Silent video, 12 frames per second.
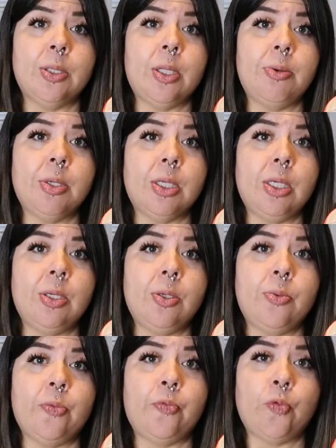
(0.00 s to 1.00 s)
they were
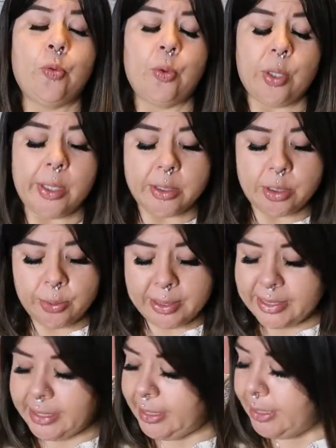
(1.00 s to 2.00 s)
cute for
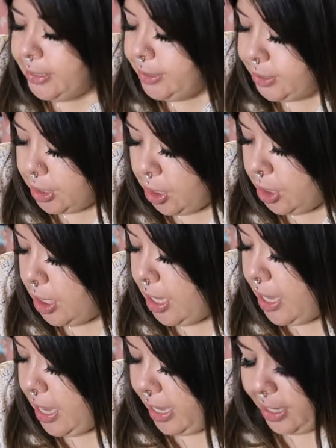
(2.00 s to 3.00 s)
twenty
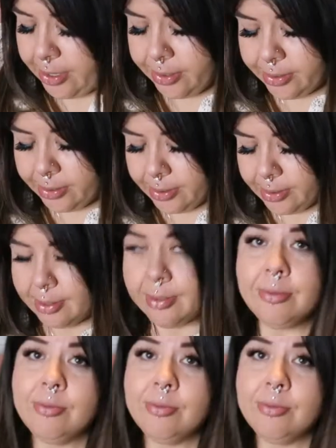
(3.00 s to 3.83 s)
dollars.